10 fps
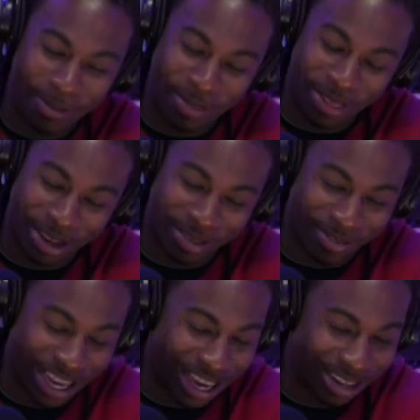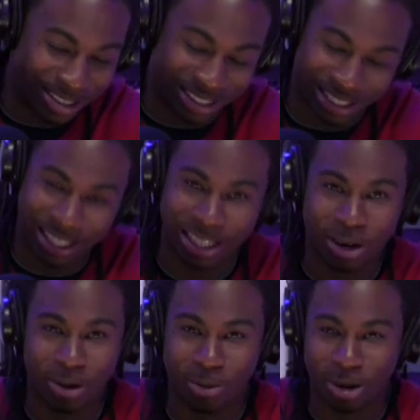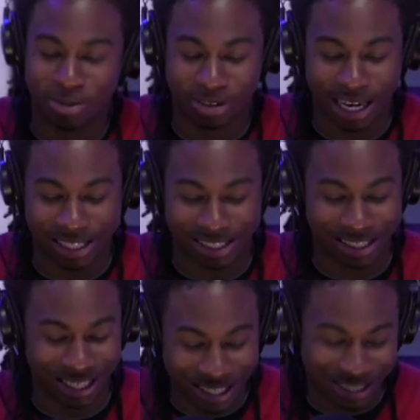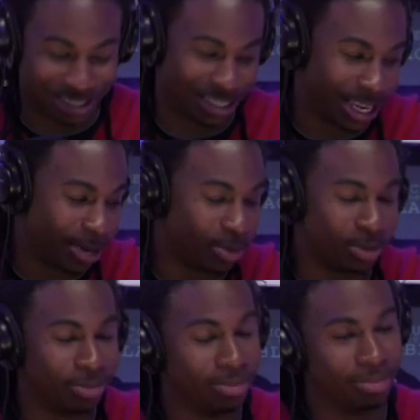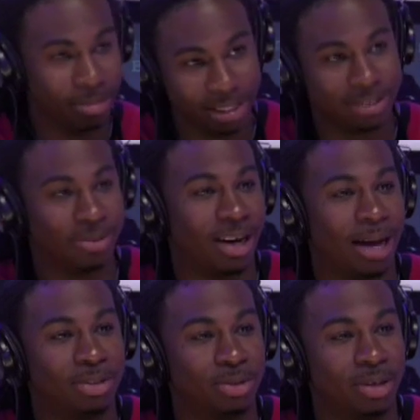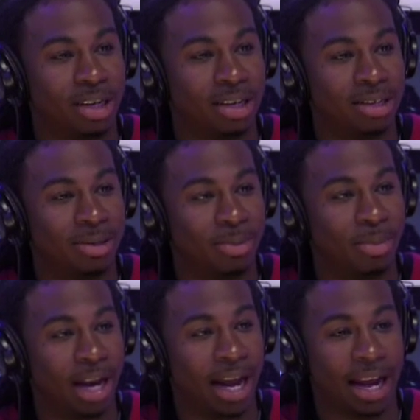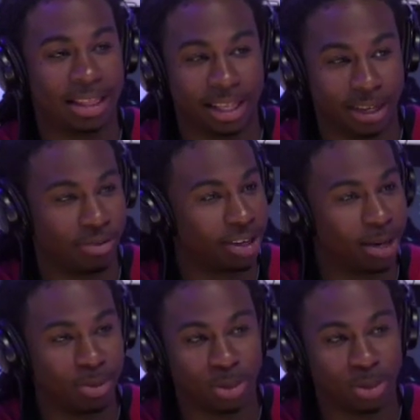the man, CEO of Wealth Nation Entertainment, Mr. Rob Terell. Man, I gotta thank you for coming